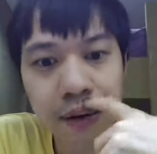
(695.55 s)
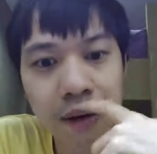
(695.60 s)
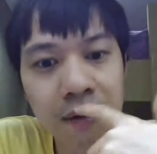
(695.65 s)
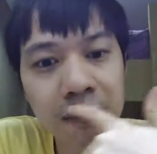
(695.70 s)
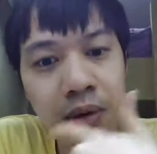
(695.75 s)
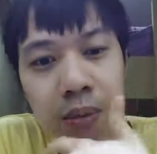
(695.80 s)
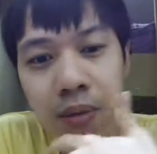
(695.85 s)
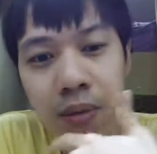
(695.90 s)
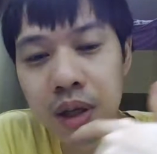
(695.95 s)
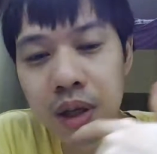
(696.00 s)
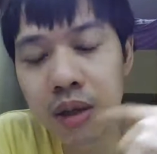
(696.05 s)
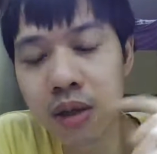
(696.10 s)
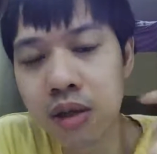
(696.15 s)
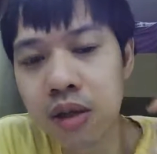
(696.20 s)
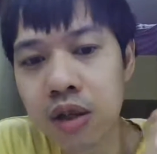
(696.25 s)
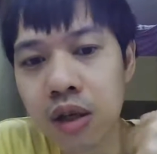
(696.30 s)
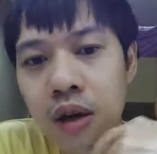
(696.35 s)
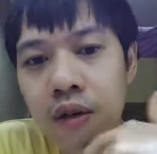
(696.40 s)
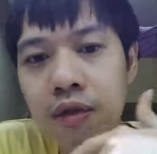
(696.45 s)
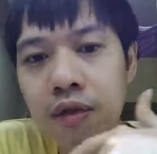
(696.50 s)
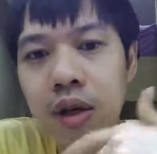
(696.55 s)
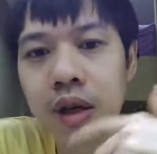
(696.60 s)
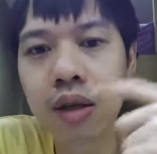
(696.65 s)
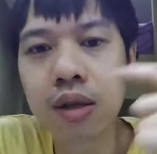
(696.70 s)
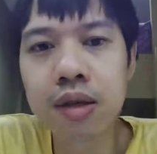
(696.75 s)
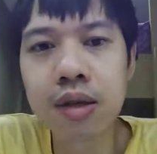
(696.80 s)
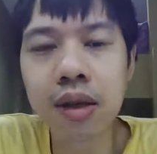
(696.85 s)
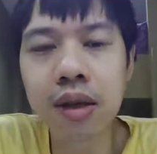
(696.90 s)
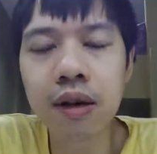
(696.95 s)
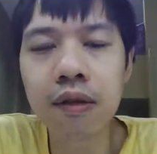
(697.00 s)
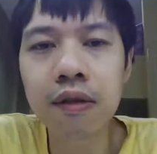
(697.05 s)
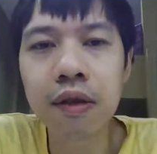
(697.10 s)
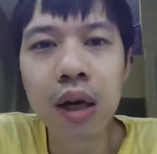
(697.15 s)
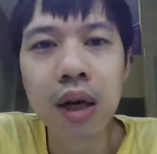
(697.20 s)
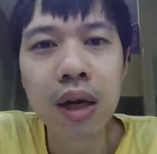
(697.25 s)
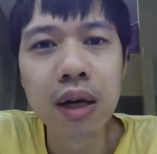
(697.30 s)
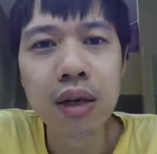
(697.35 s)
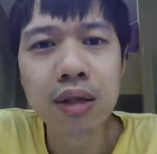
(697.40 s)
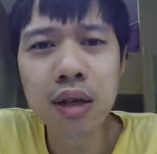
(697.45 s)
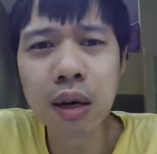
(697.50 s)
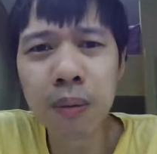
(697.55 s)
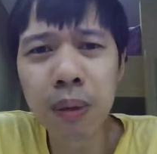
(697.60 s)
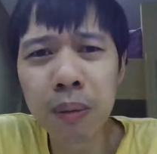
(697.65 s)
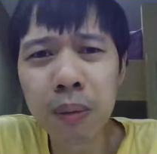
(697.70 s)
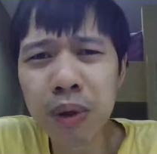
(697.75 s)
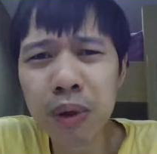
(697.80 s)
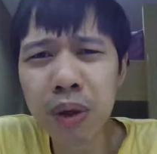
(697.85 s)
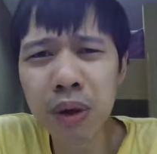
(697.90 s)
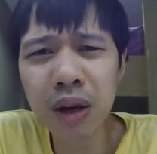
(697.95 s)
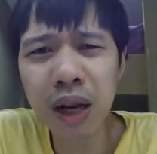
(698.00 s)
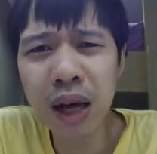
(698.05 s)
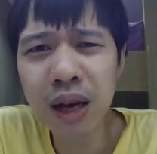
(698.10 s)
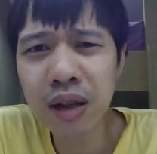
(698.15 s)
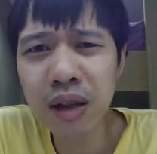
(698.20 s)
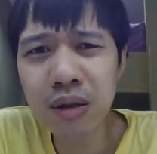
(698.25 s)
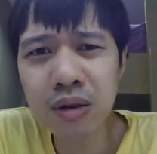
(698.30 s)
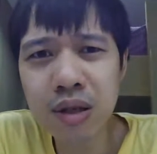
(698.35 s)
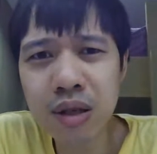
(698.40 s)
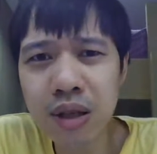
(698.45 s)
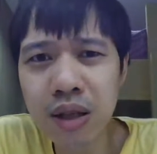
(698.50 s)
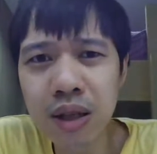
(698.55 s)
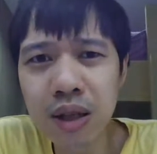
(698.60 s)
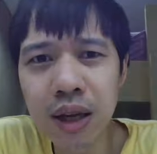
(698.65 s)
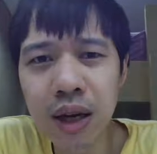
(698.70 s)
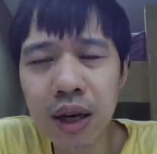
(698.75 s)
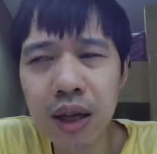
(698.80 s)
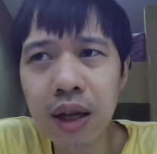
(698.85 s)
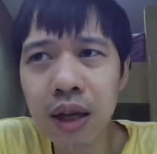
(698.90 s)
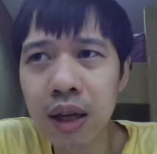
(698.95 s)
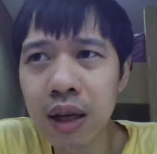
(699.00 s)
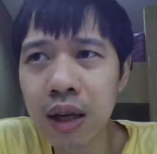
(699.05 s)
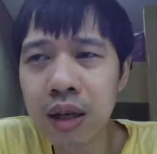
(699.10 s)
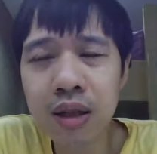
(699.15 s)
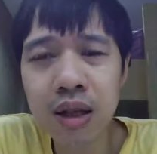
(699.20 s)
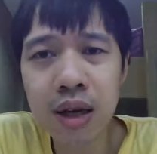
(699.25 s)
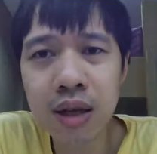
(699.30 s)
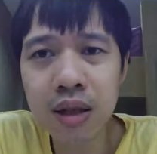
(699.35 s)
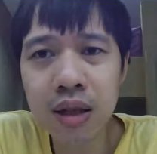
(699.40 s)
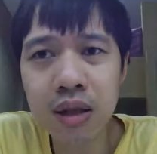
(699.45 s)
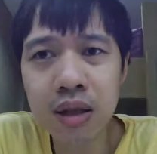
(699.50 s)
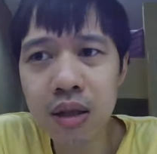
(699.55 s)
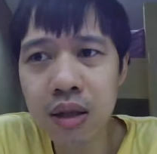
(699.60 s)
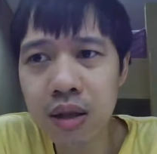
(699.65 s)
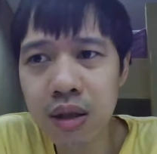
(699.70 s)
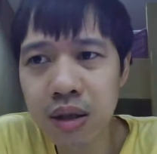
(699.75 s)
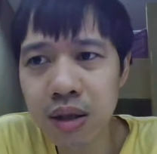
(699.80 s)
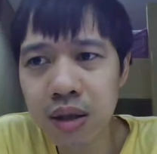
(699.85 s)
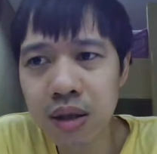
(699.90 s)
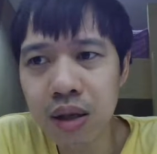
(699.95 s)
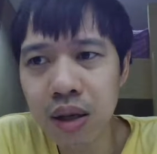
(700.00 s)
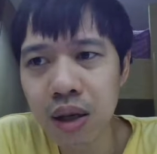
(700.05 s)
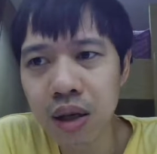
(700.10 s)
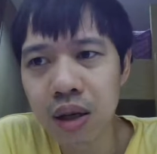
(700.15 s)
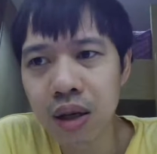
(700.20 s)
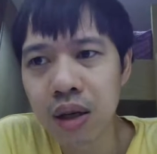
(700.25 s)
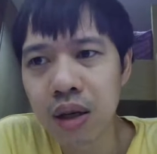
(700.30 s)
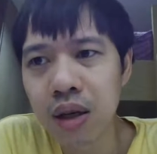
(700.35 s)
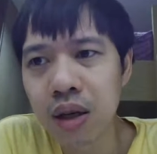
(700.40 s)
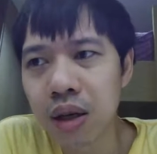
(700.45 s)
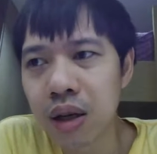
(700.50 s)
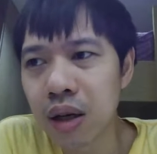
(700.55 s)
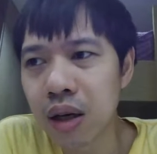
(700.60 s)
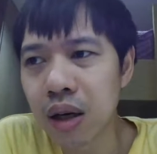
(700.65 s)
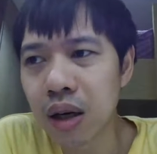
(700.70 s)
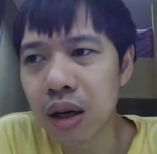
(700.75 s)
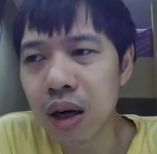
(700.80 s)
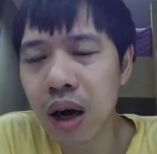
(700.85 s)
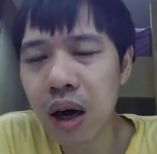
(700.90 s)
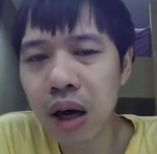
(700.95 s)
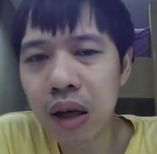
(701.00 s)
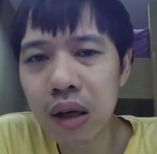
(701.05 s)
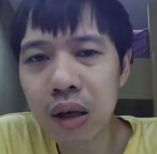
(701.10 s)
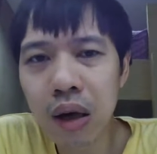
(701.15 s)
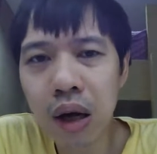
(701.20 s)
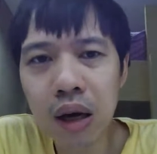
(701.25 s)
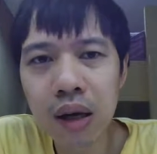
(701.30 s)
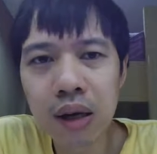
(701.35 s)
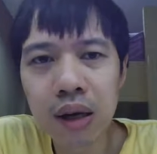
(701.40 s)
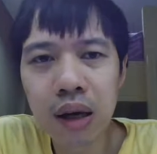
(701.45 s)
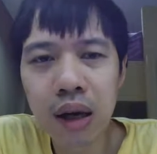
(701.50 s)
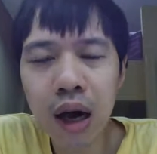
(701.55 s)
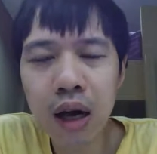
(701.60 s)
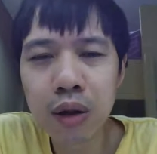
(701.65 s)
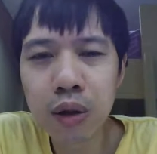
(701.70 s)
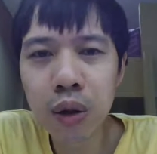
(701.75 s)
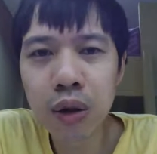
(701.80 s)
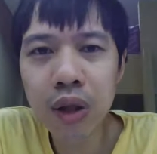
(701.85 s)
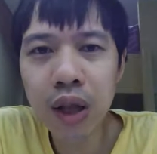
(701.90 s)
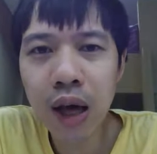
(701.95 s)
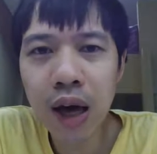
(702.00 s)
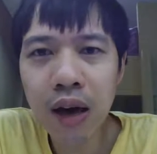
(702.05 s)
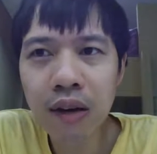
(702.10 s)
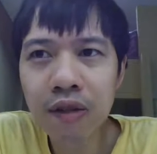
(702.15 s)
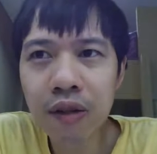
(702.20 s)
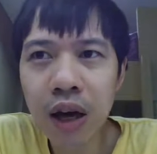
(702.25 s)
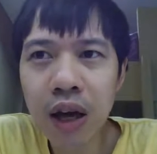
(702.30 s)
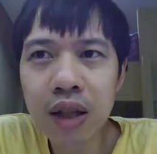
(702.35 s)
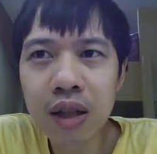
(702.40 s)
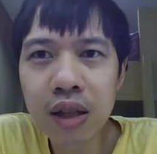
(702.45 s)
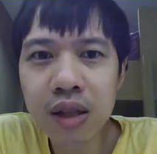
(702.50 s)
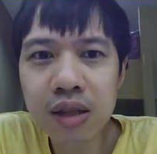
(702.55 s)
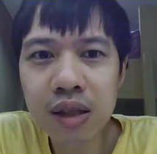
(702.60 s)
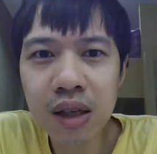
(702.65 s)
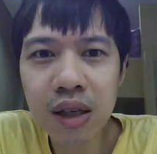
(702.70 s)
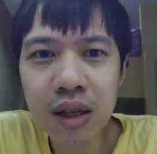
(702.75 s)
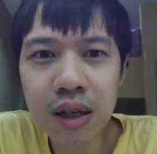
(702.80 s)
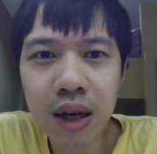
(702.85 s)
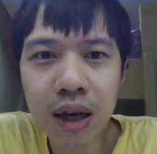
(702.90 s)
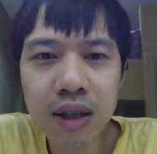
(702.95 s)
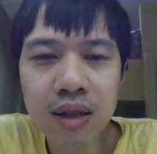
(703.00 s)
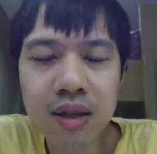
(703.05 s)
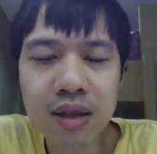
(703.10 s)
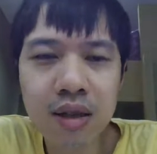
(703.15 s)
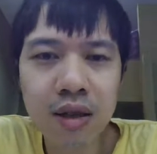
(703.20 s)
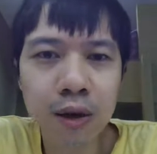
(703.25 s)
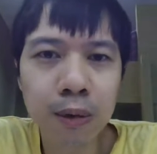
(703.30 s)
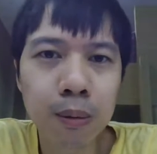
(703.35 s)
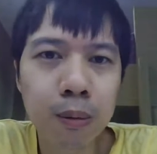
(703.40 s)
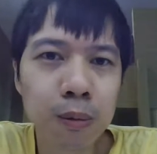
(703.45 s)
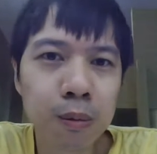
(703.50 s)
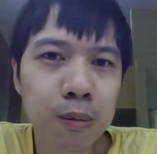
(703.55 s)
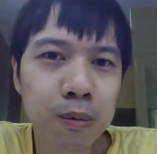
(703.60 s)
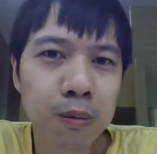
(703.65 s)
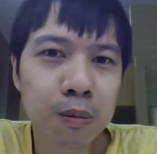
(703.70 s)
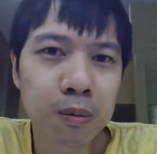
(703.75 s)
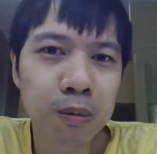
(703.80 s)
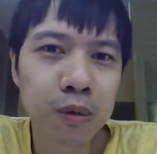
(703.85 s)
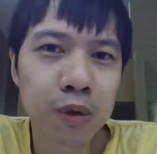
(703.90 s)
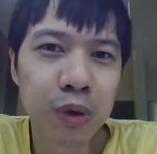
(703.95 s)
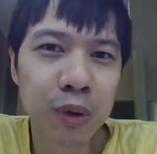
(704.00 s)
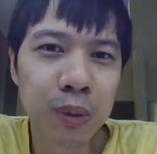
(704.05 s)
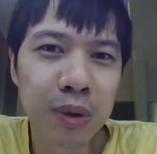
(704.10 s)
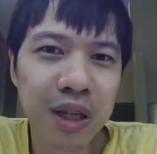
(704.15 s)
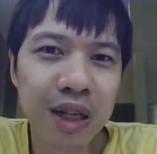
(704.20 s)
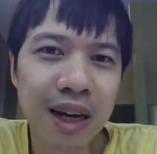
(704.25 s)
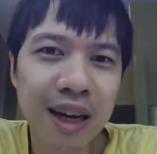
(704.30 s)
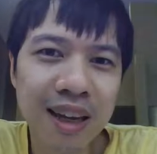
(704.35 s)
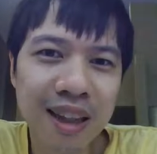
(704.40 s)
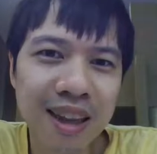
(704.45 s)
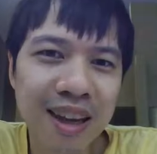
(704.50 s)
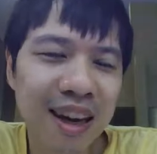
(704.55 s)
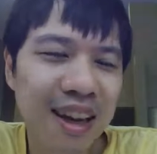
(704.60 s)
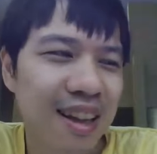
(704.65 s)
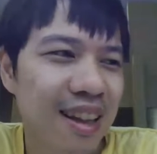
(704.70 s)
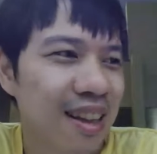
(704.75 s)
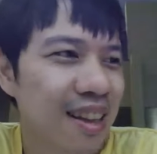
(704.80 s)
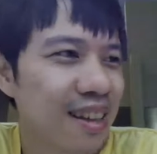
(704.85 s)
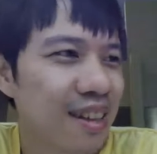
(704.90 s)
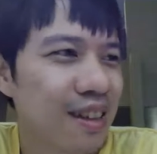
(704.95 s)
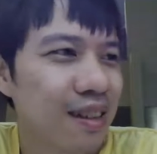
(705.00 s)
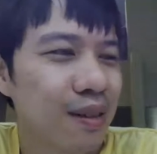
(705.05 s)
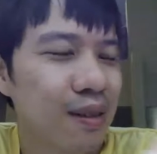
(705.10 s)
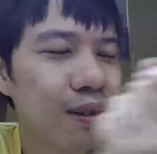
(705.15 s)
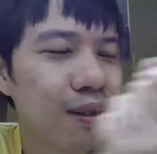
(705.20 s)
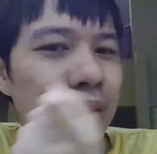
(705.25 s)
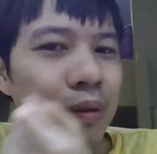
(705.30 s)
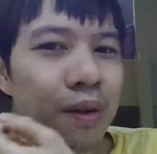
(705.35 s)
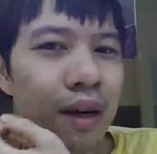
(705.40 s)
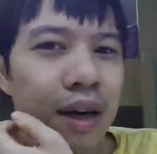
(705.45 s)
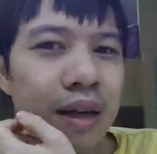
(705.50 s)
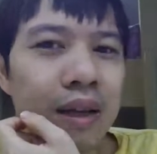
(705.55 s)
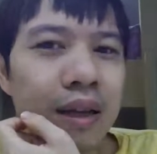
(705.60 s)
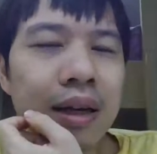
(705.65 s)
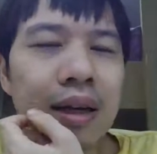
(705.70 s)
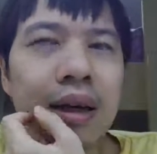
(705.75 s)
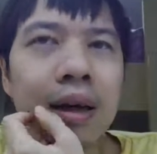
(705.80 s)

Haven't been shaving and stuff. Some people don't like to see that, and that is I I don't have anything against them to be like that, right?